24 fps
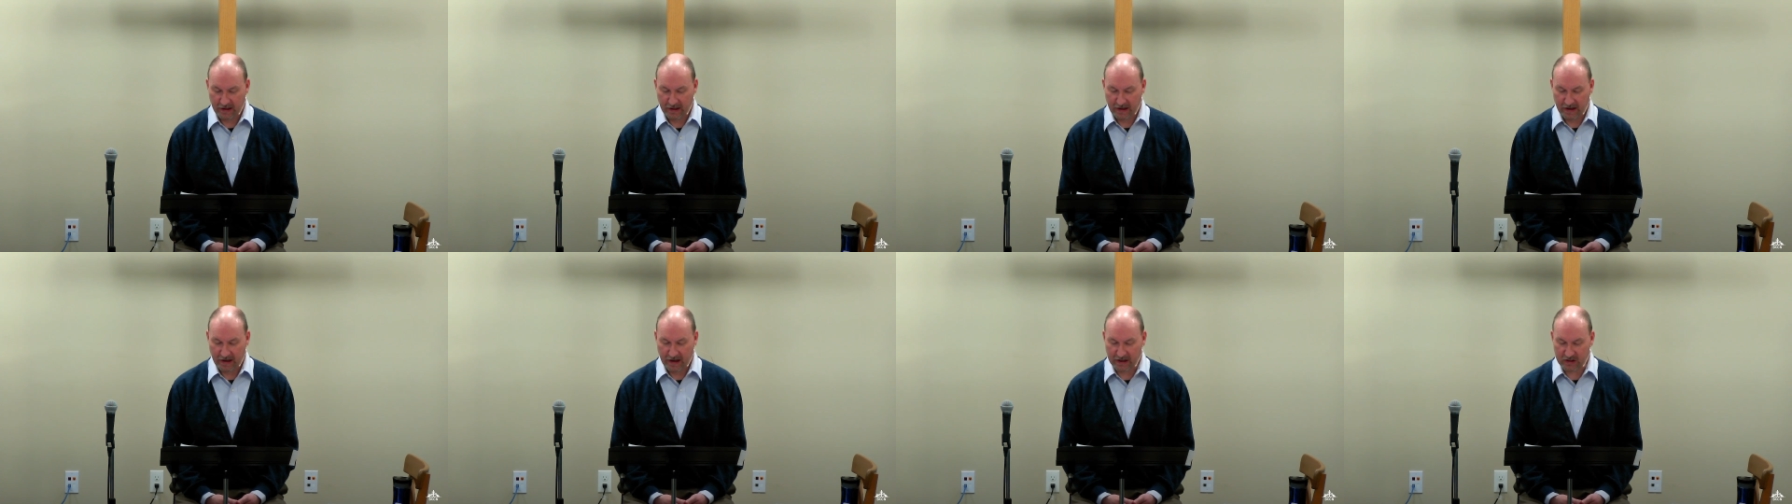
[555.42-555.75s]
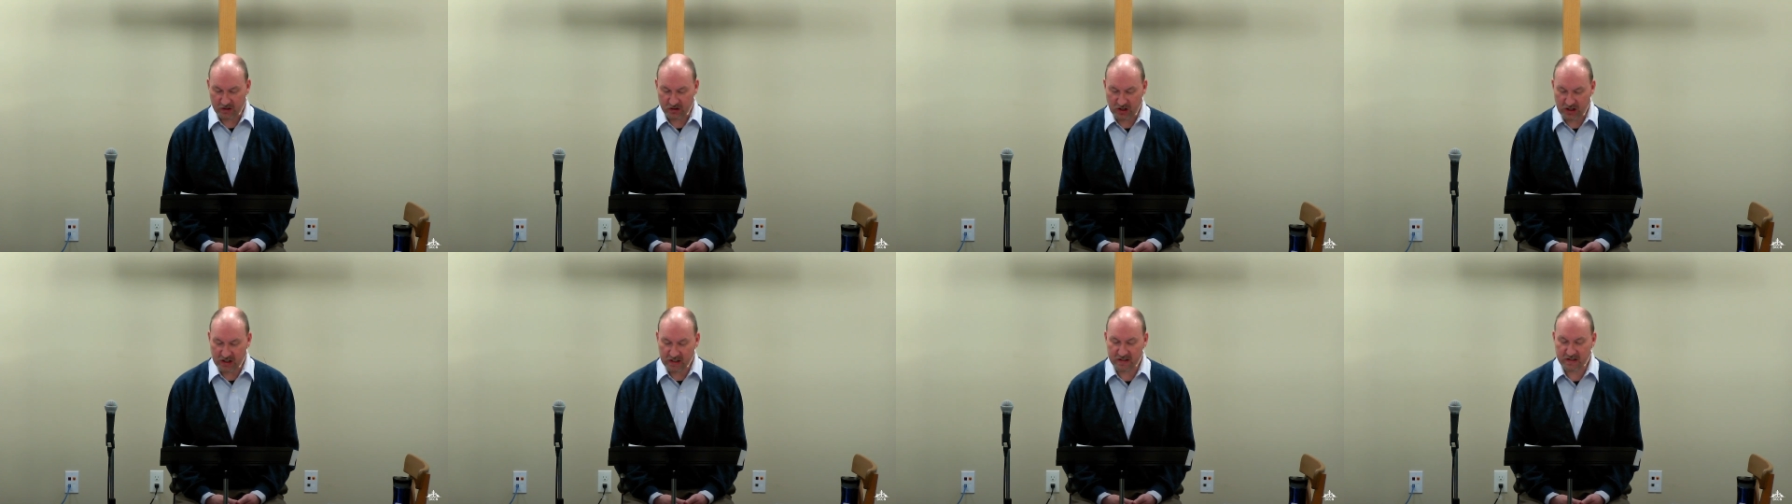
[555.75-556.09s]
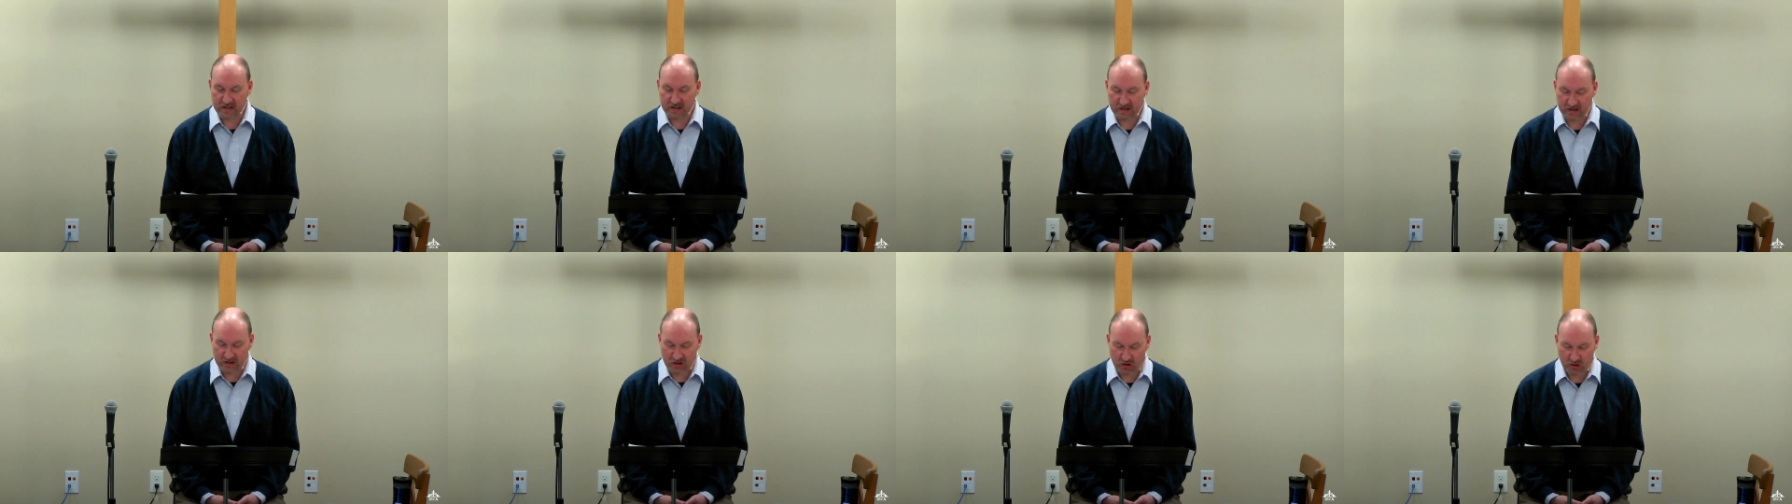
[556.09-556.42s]
At
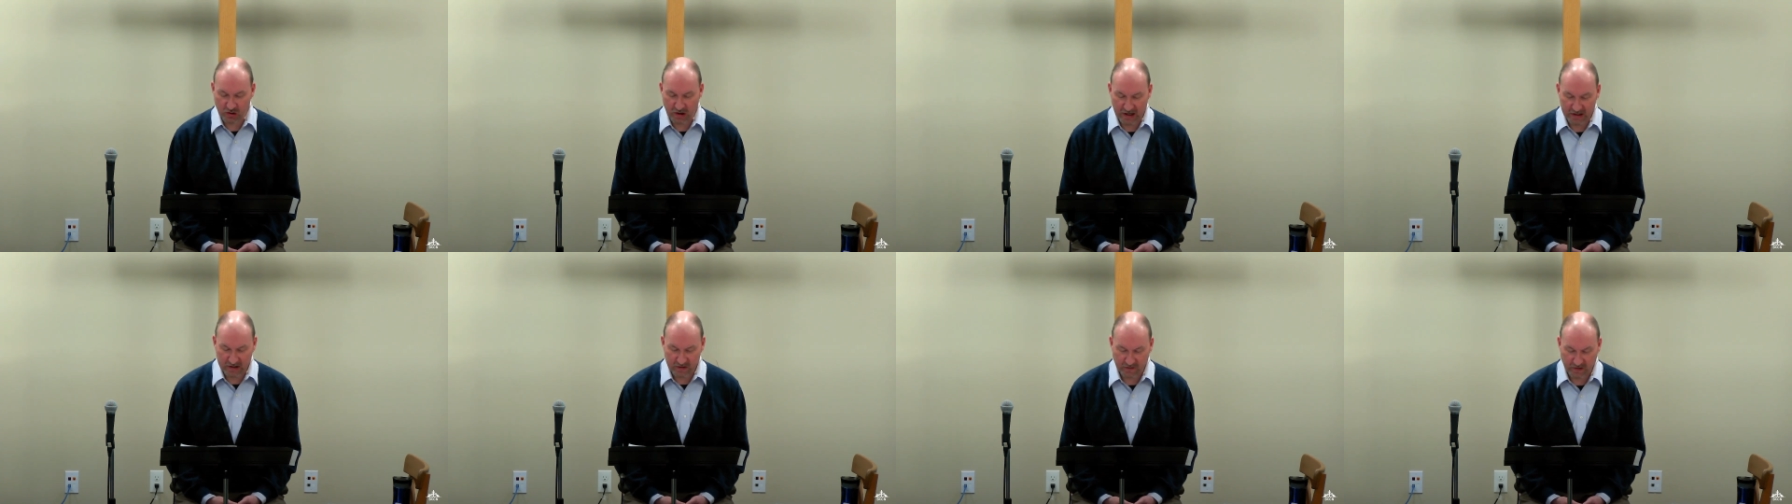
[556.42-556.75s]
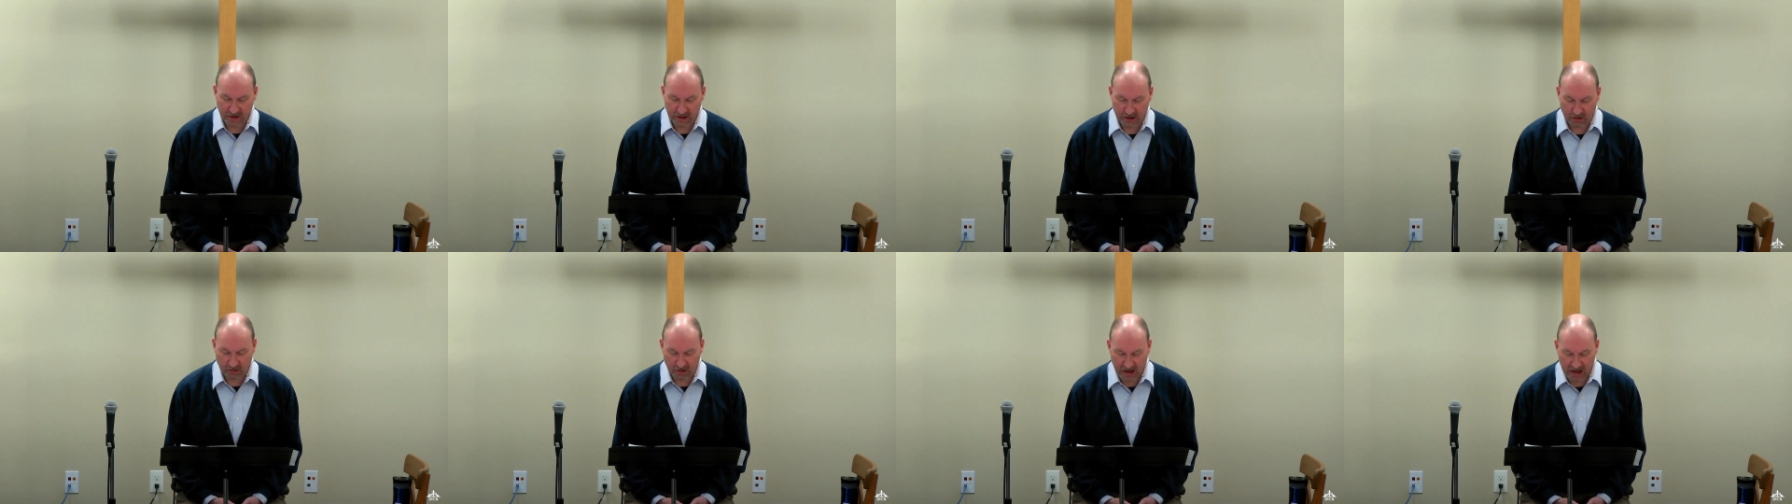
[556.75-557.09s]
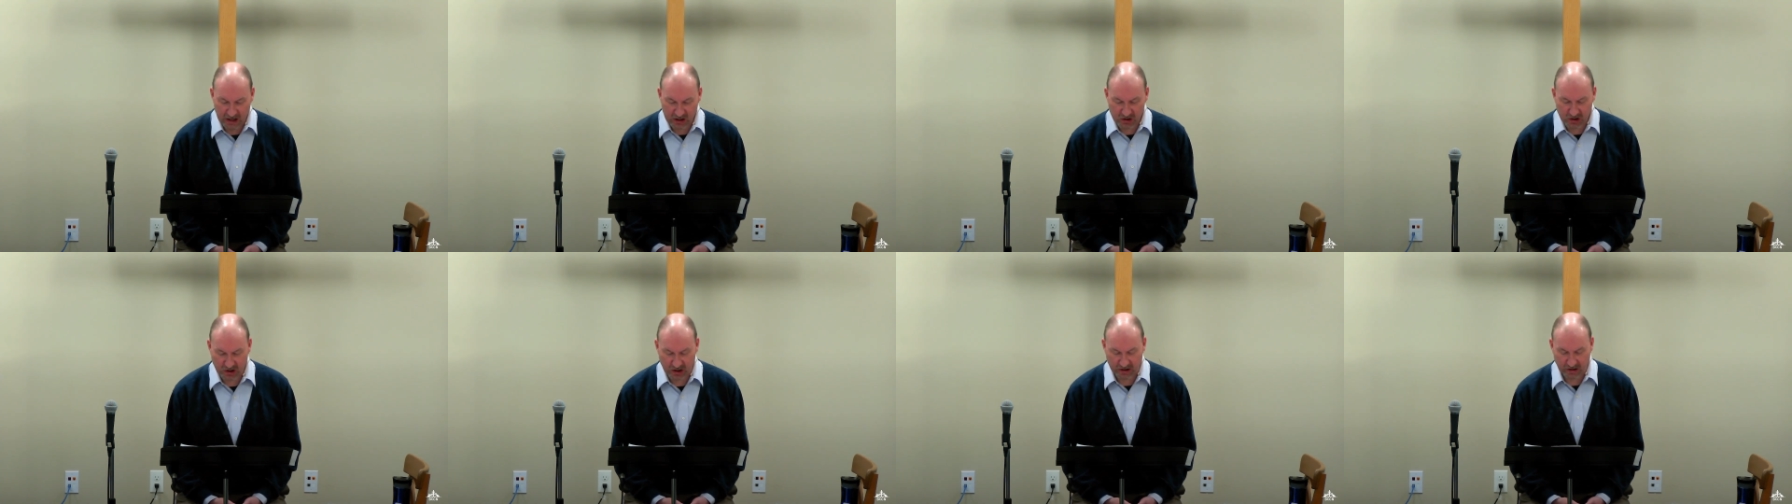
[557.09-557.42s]
Jesus'
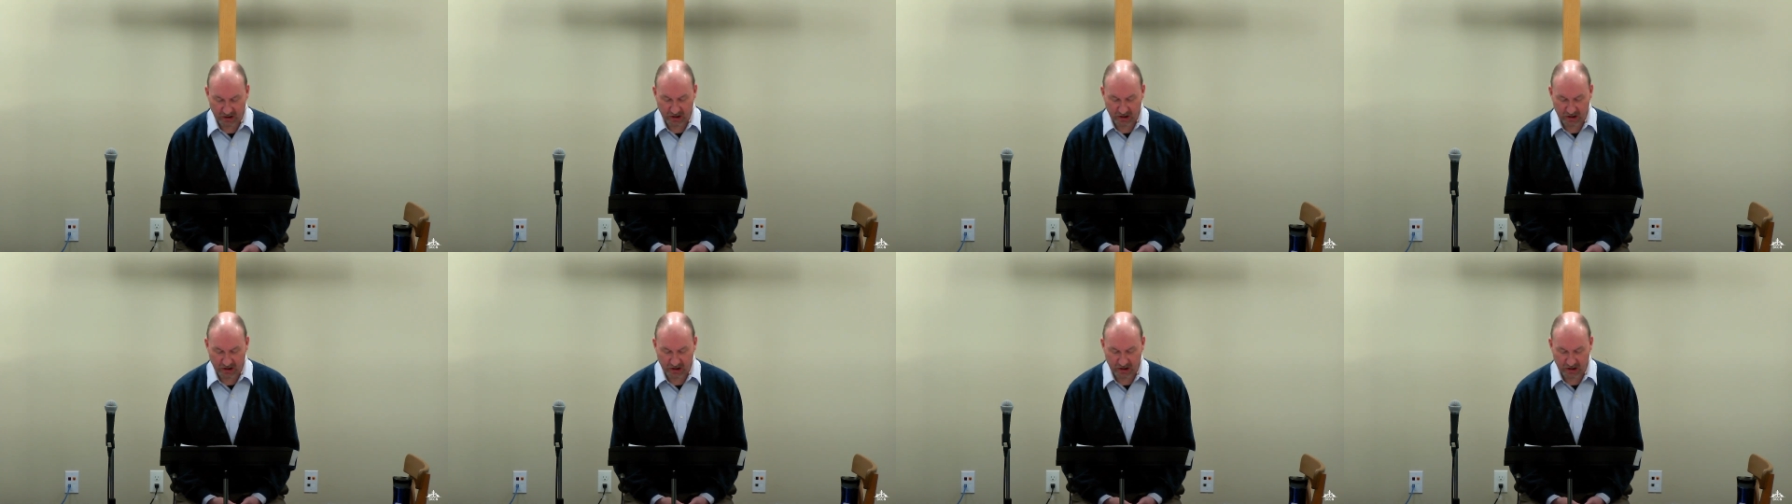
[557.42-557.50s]
transfiguration,